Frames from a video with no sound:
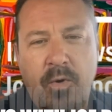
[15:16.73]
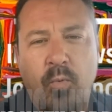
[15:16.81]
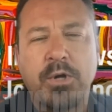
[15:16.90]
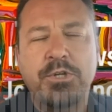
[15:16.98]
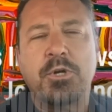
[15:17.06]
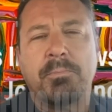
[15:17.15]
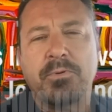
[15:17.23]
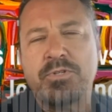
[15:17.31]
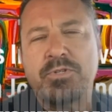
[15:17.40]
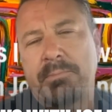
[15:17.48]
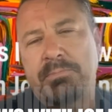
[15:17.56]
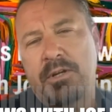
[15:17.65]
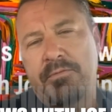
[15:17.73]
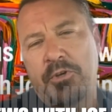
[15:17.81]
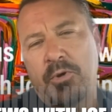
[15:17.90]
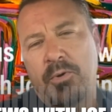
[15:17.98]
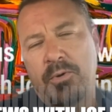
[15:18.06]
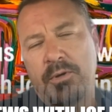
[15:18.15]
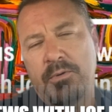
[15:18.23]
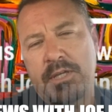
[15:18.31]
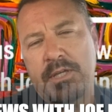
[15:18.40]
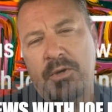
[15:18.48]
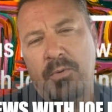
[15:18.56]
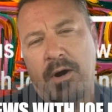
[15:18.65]
What's your perception of you? Who do you
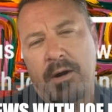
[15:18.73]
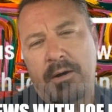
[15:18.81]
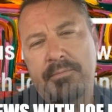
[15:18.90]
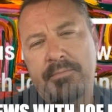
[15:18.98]
think you are?